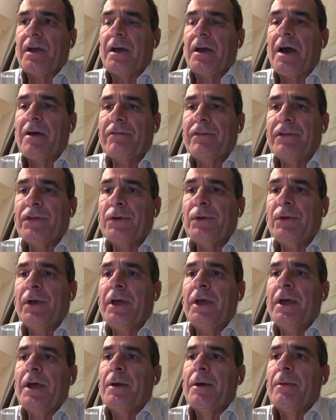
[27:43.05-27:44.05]
avenue,
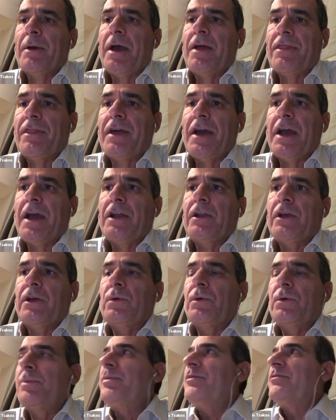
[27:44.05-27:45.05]
and then it
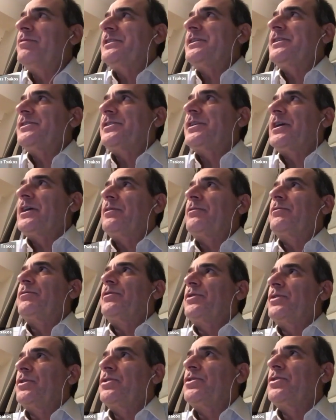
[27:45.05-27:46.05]
would be very interesting
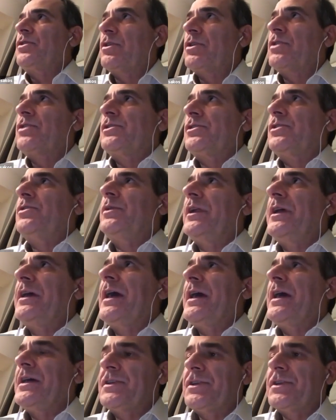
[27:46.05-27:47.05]
for your doctor to
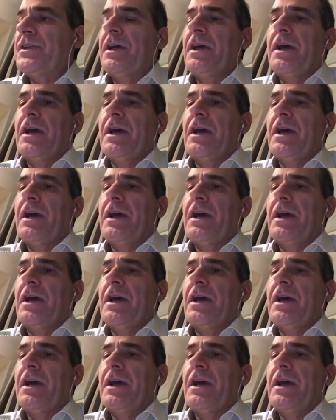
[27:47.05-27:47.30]
liaise